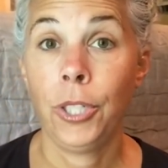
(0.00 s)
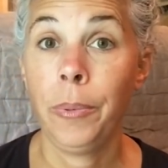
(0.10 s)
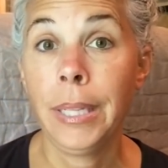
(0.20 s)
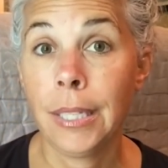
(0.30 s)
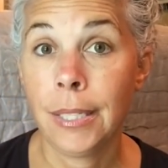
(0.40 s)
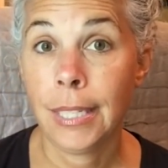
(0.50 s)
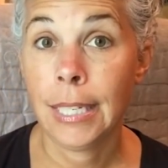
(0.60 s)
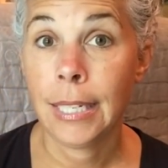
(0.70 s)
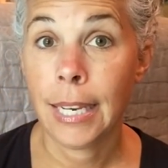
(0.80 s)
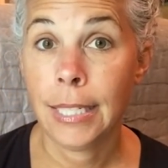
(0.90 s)
doing this
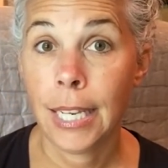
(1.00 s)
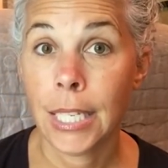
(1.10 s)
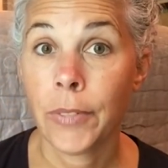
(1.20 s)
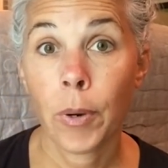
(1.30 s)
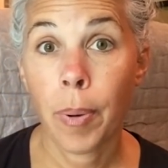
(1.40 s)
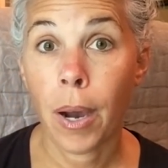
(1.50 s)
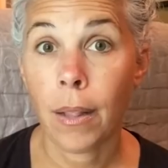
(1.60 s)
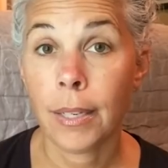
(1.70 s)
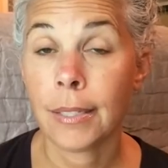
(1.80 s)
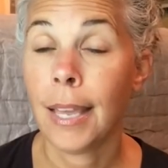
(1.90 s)
D N A test for
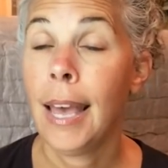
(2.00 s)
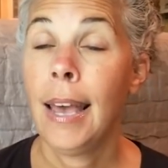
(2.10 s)
Pollux,